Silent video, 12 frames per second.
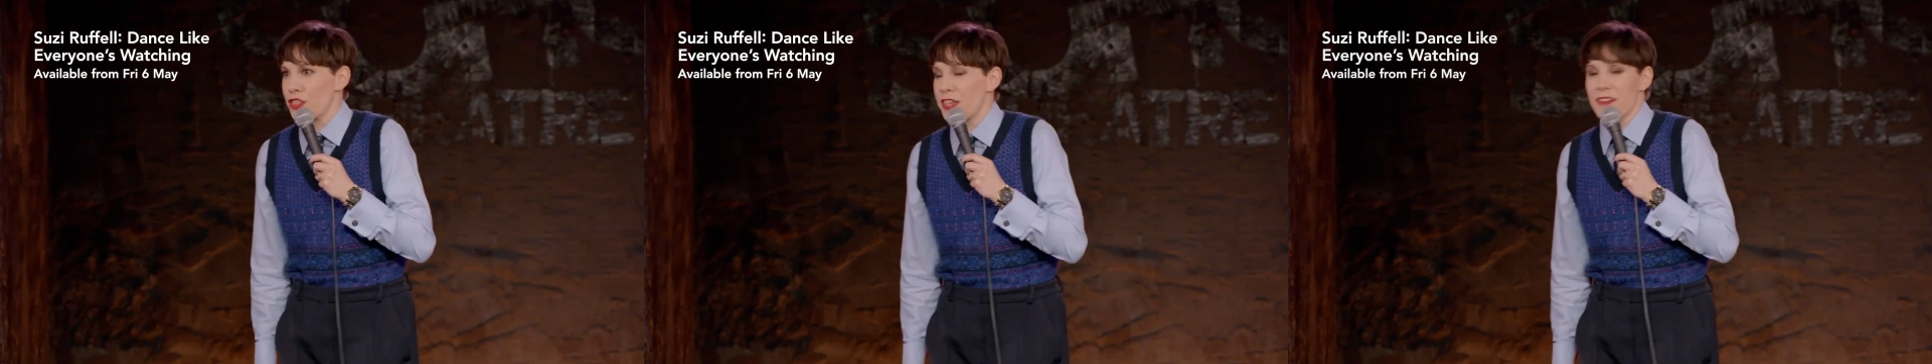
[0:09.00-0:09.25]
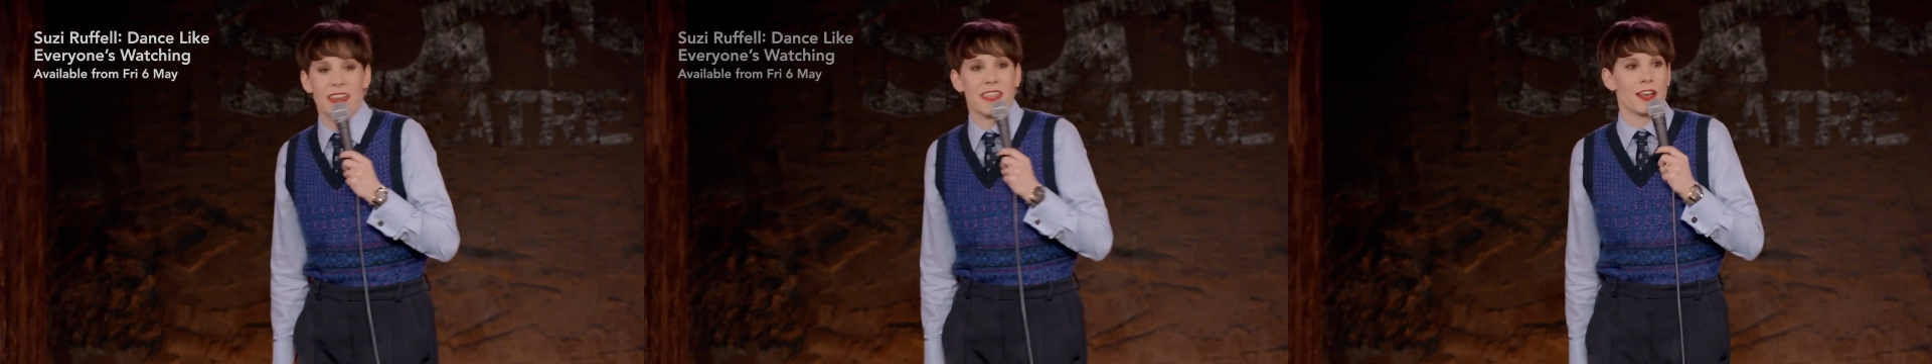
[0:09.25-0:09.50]
couldn't
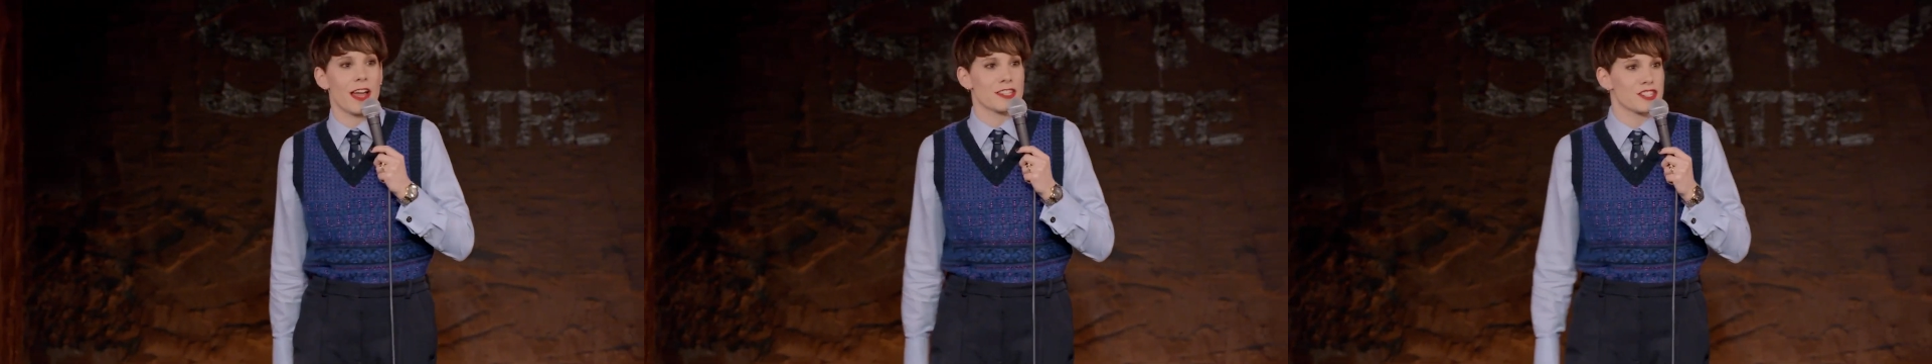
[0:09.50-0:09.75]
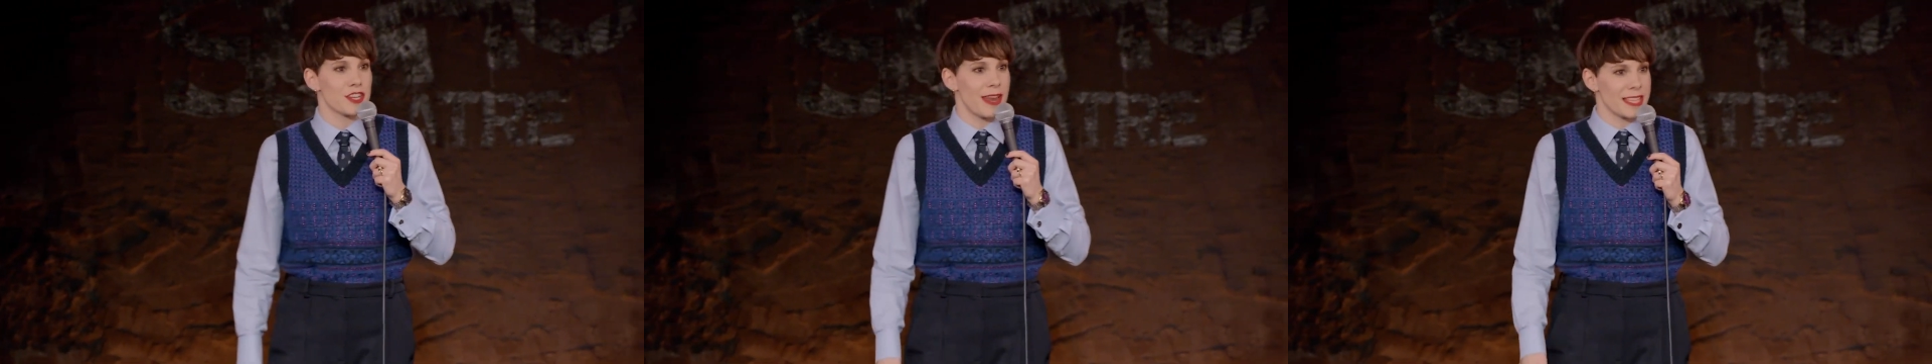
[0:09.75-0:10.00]
think of anything I'd
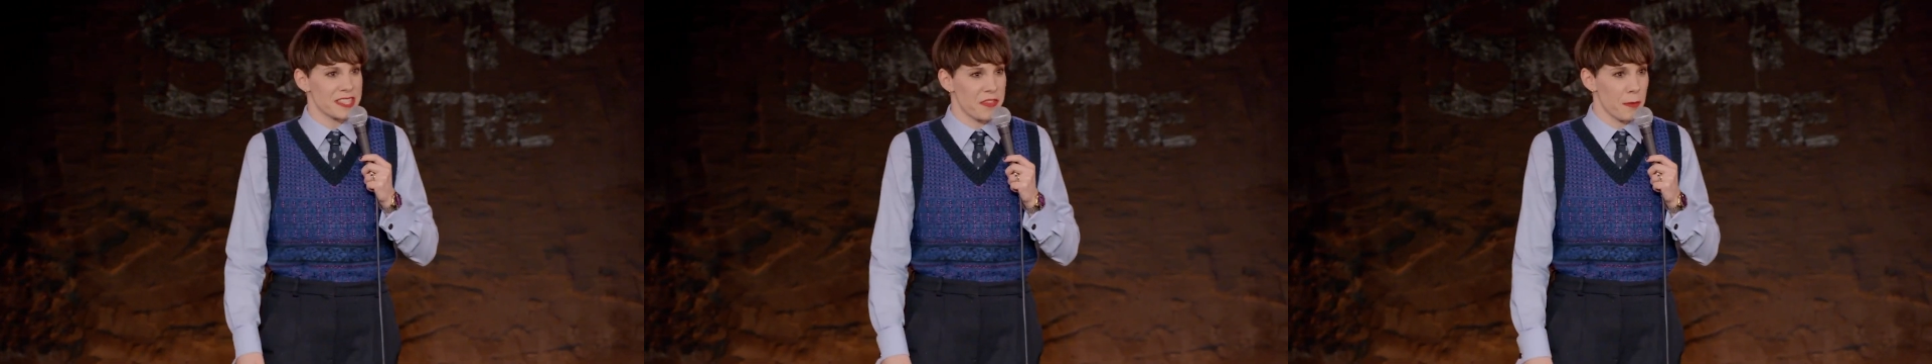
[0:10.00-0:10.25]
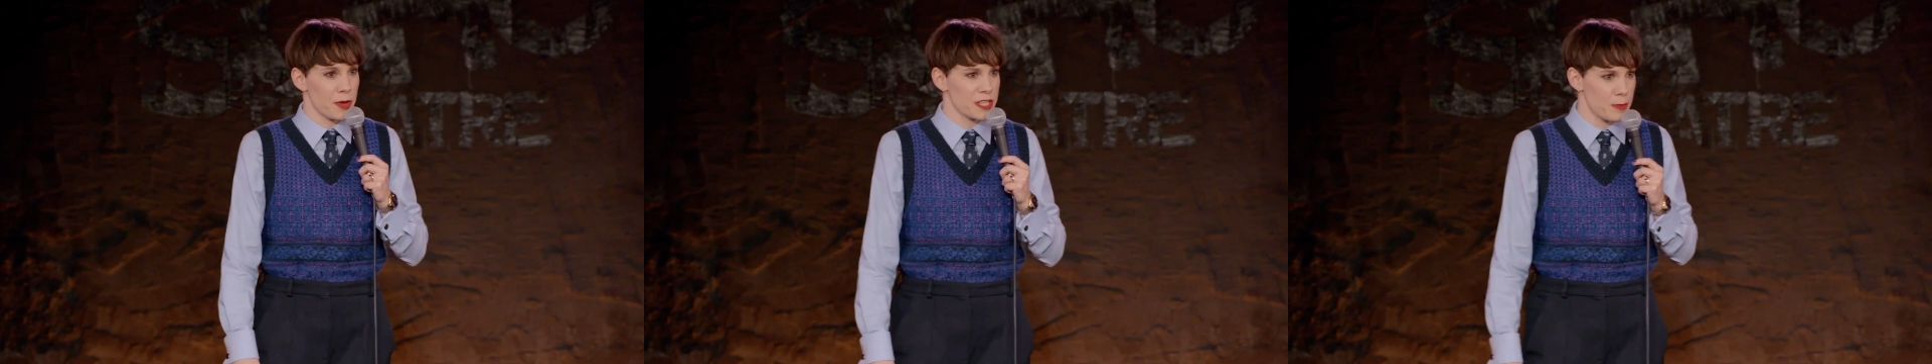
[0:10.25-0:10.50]
like to do less, if
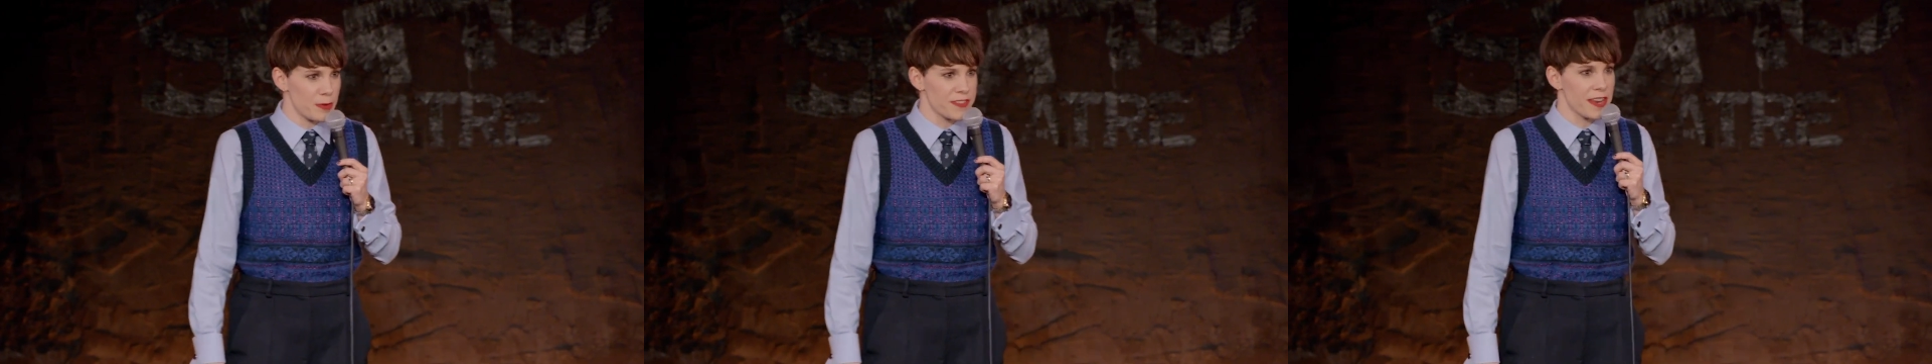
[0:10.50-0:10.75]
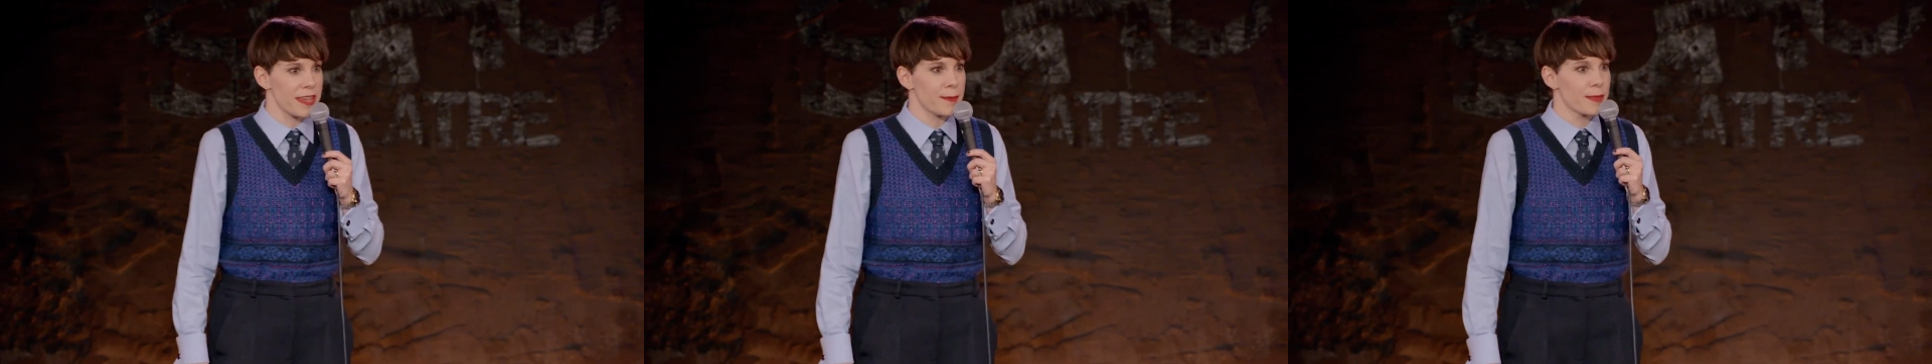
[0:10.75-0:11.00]
I'm honest, but we've
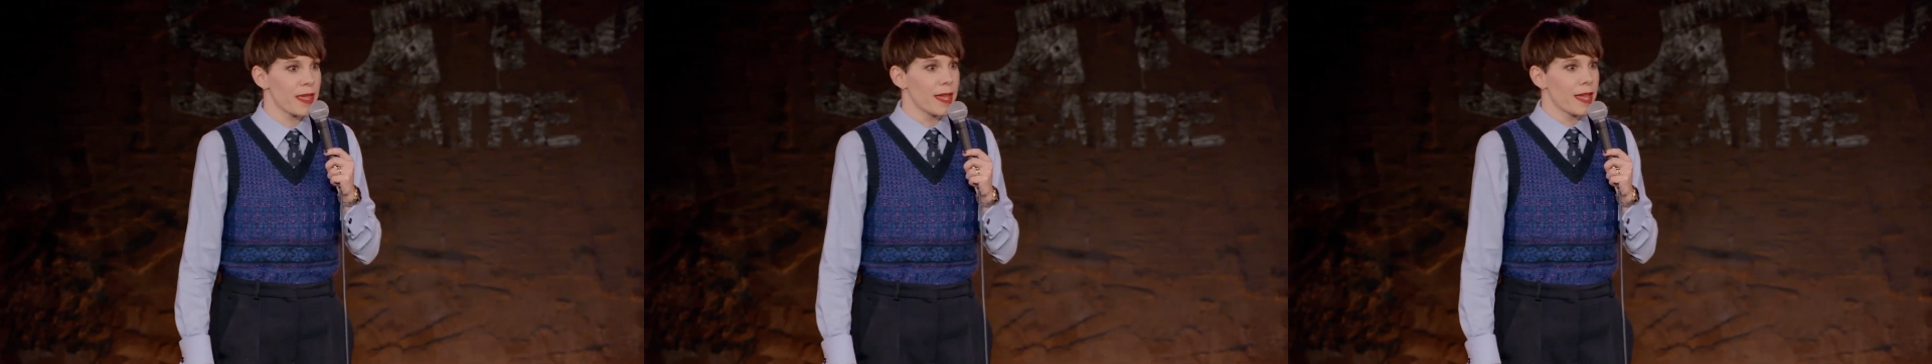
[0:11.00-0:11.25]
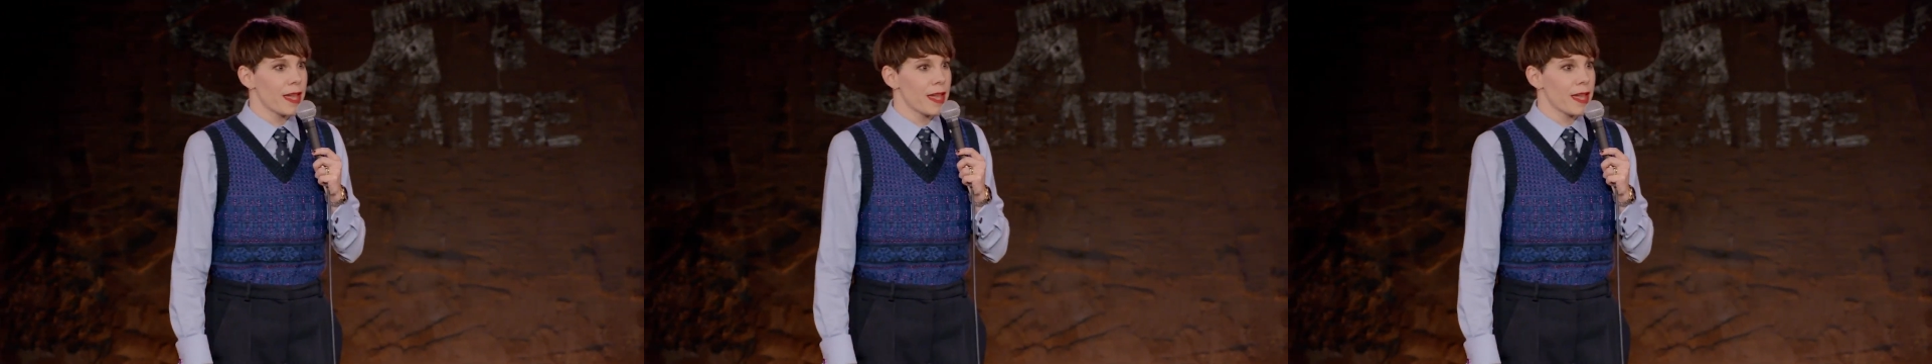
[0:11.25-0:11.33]
done it.